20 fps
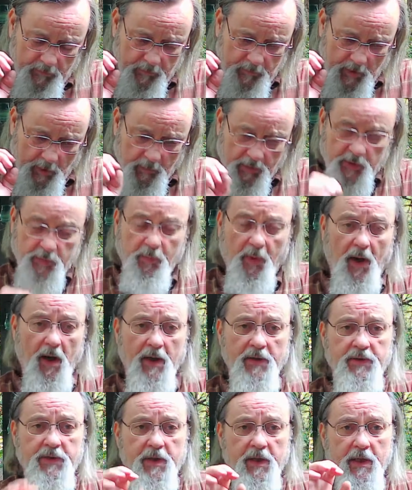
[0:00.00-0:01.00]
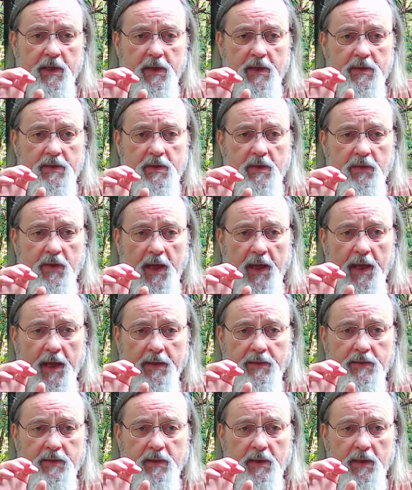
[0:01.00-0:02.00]
response is
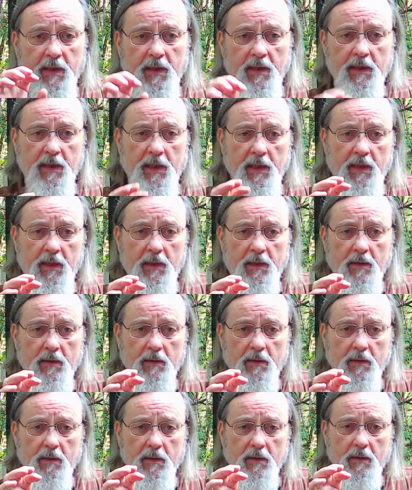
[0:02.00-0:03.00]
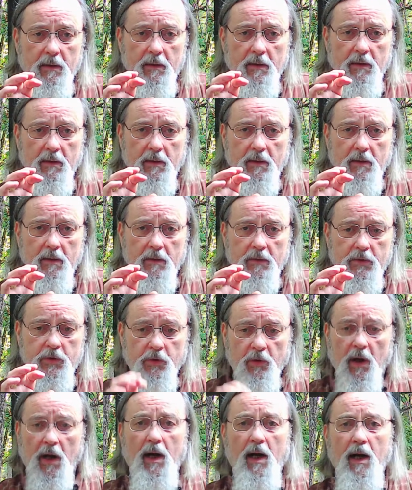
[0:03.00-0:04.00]
that any
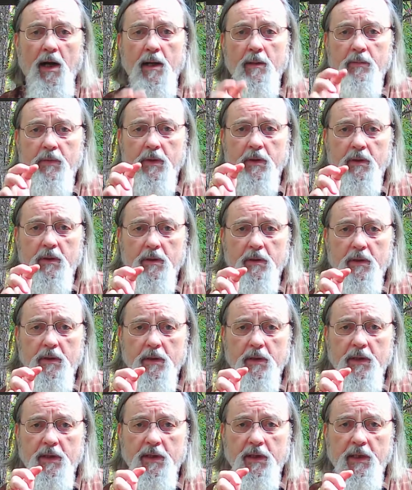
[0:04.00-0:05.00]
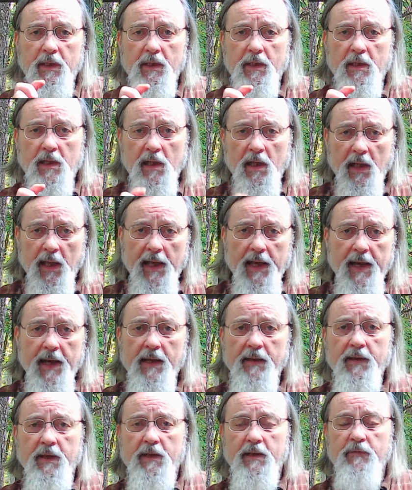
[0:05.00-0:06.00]
tribe, any
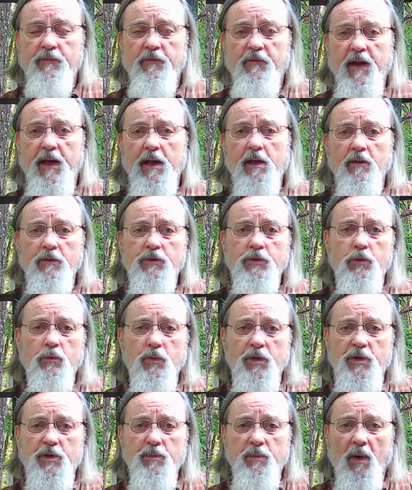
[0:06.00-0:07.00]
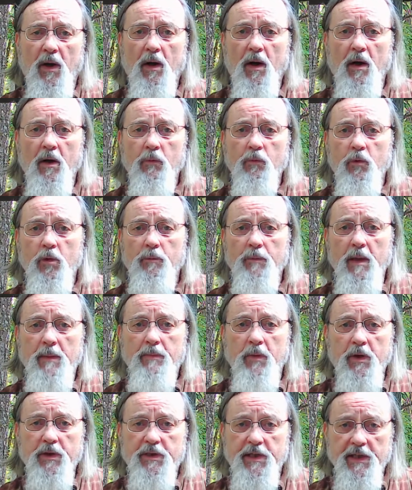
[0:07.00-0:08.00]
clan that failed to respond would be
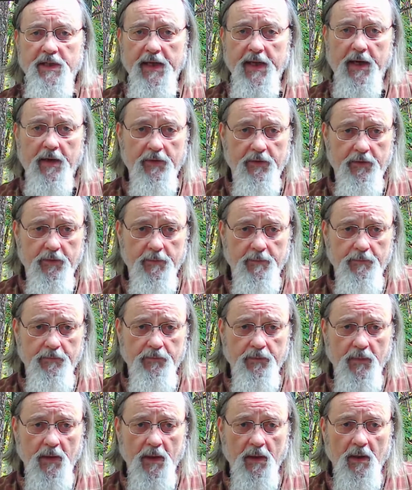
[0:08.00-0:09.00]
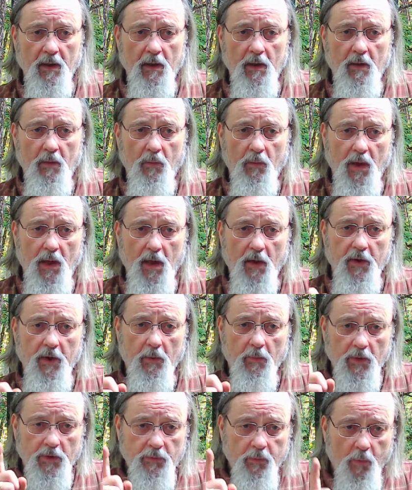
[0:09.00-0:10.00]
put to death. Well,
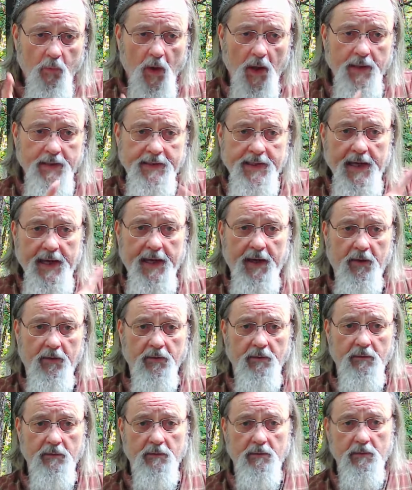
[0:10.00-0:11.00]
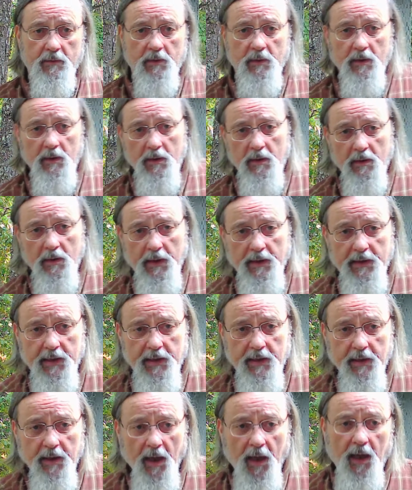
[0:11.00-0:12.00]
there was one town that
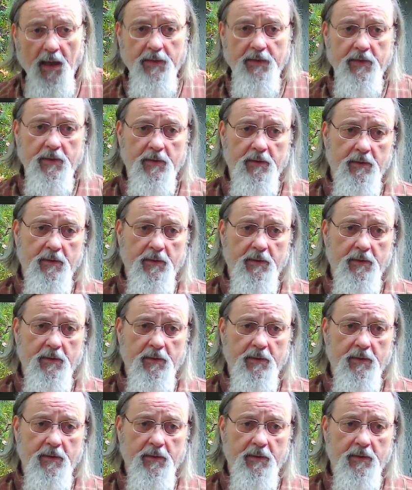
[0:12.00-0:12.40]
did not.